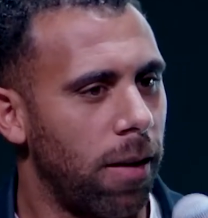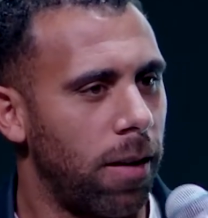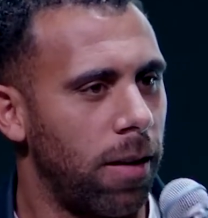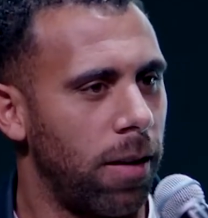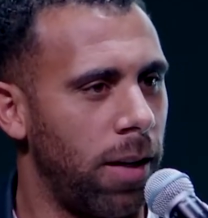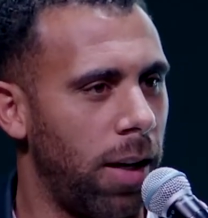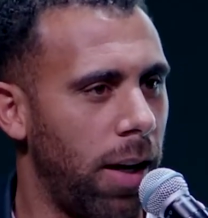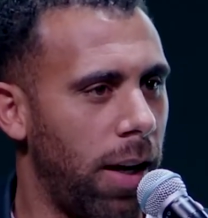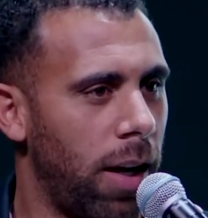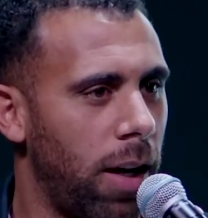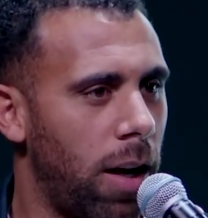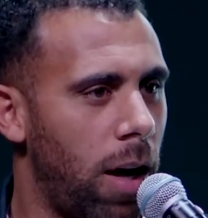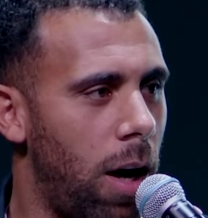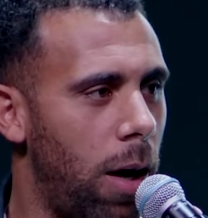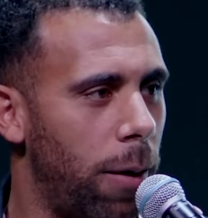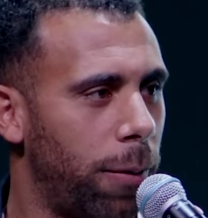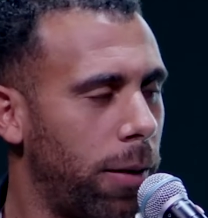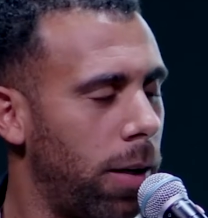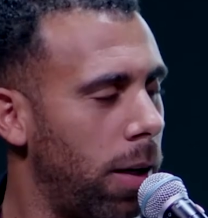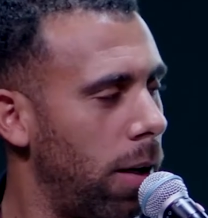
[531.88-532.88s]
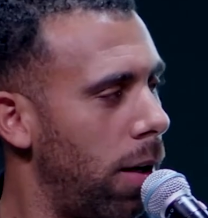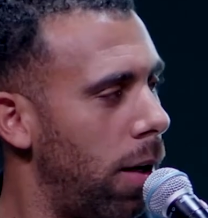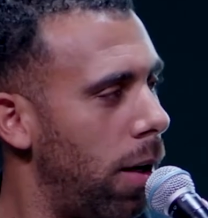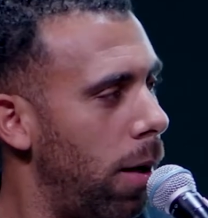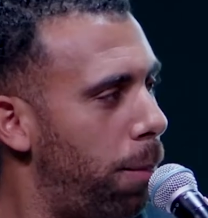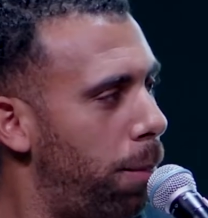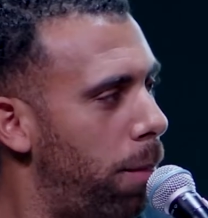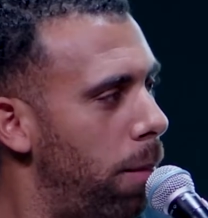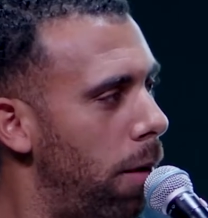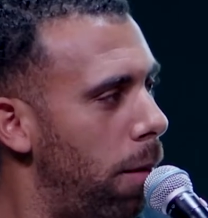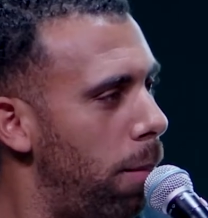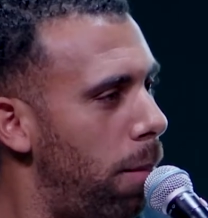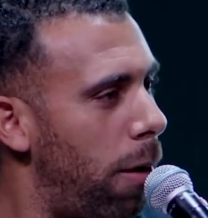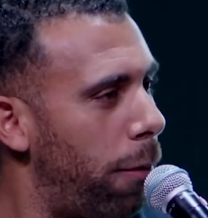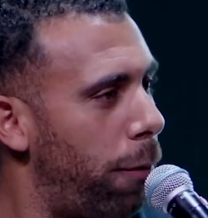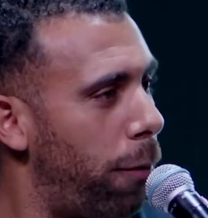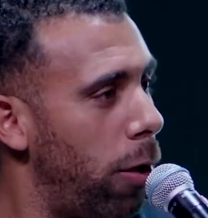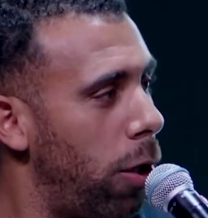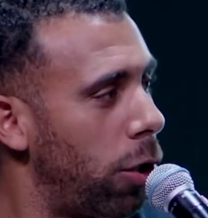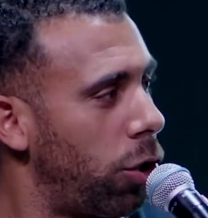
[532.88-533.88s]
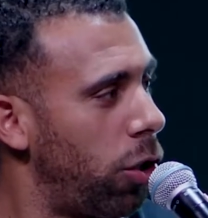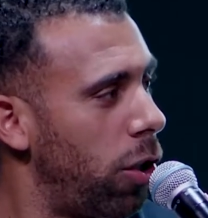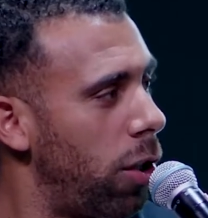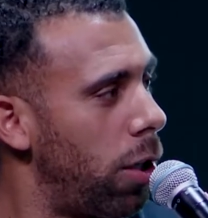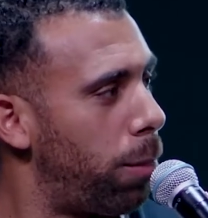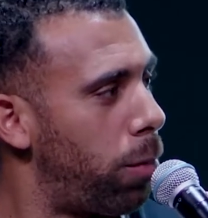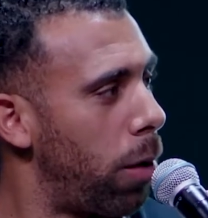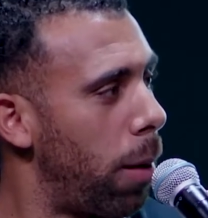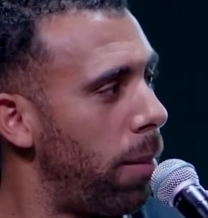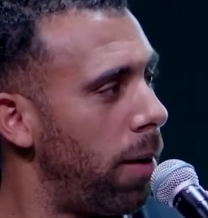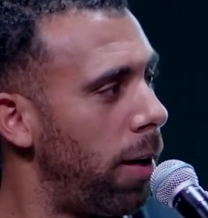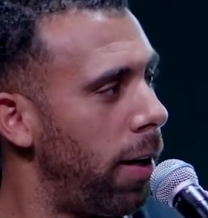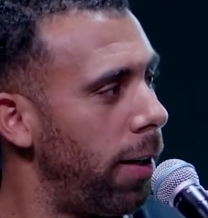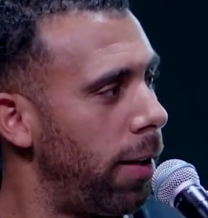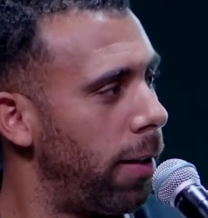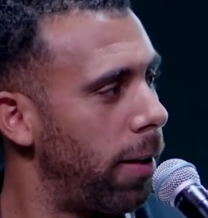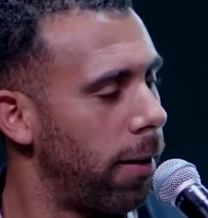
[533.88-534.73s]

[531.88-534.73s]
Yeah, after my first year in the Premier League,